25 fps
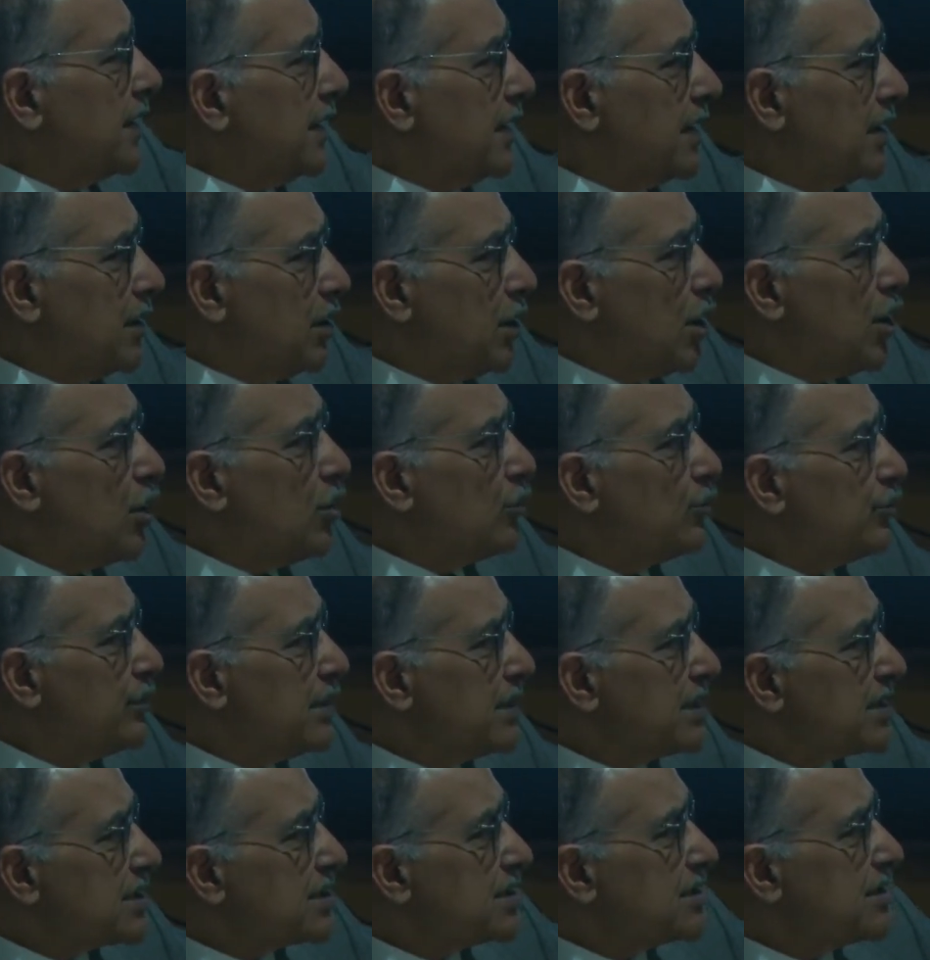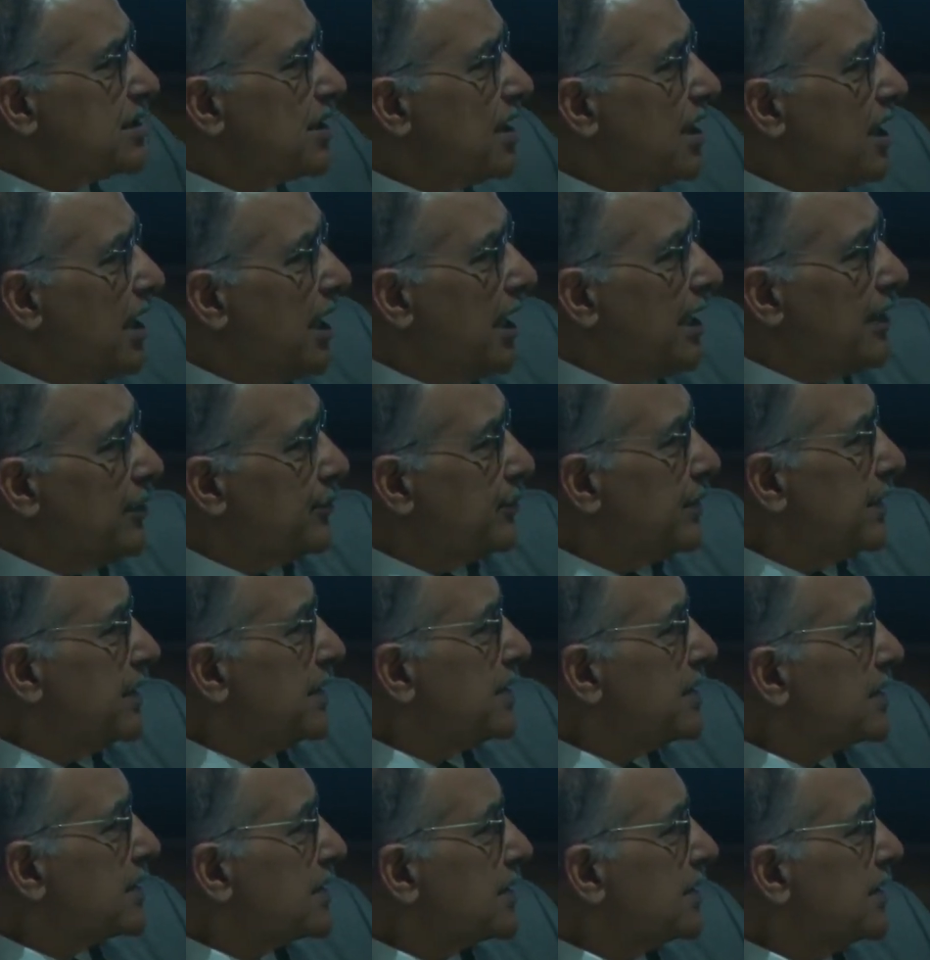low risk to high
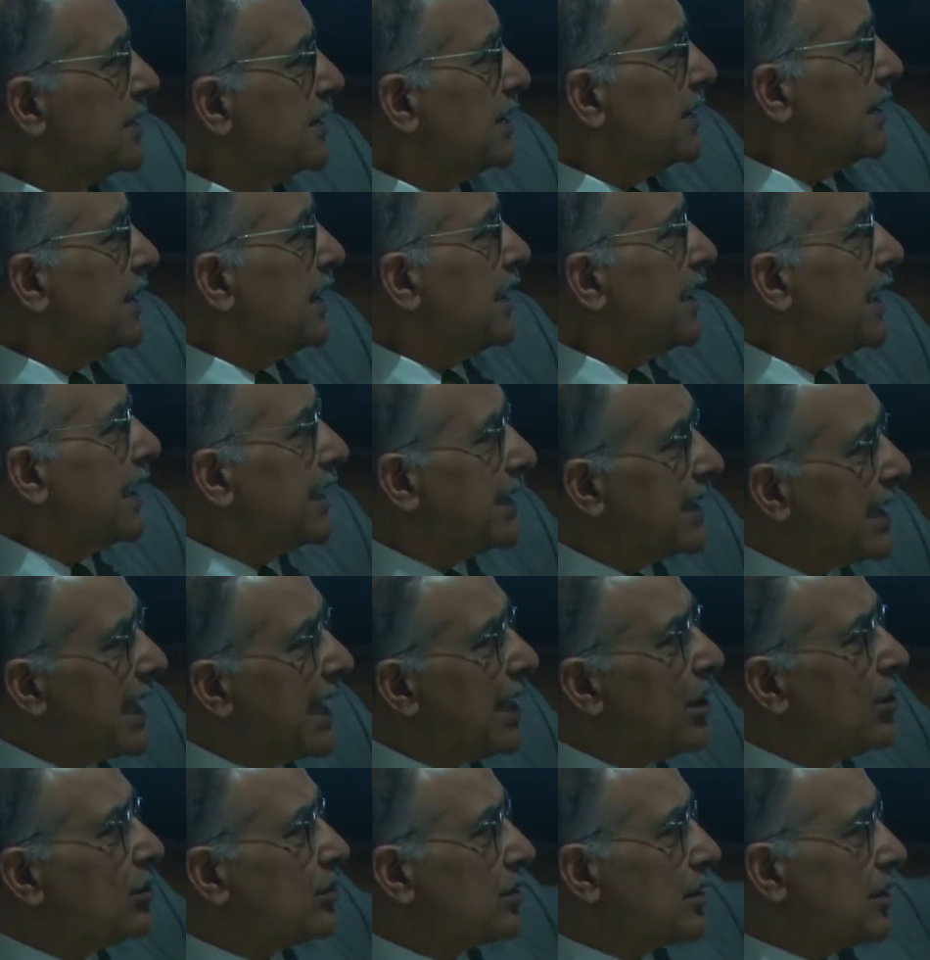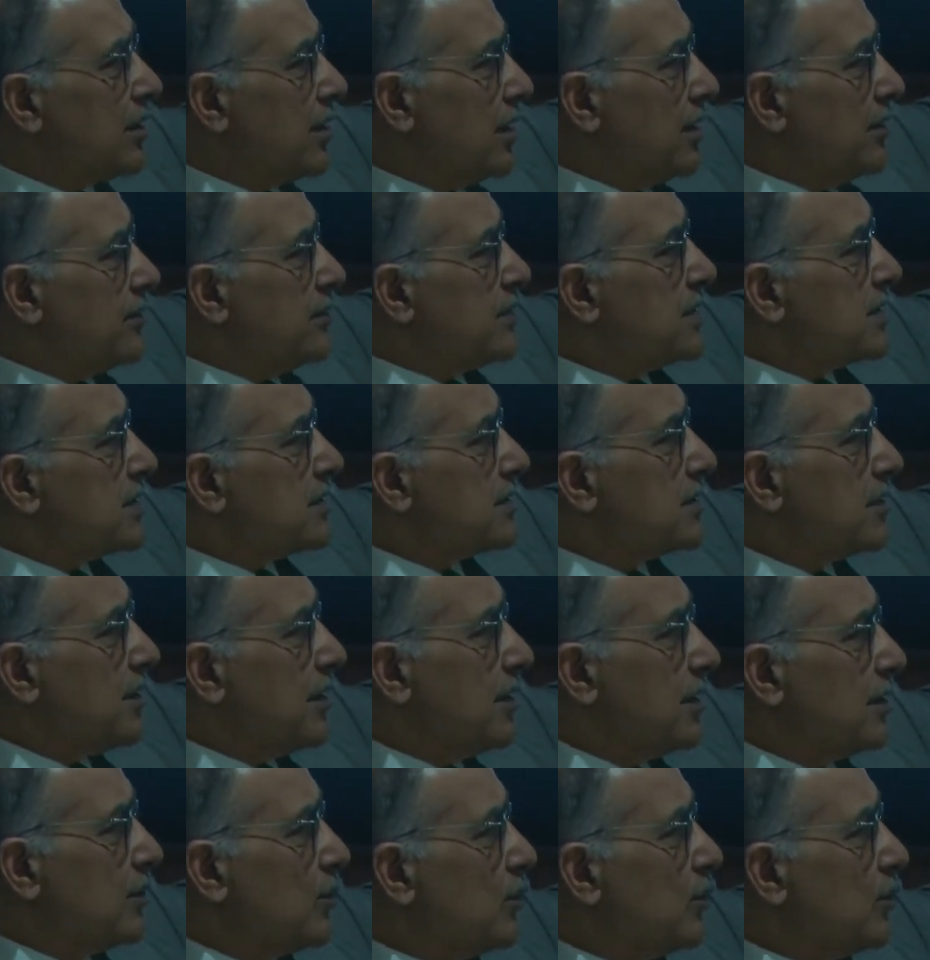risk and outcomes on the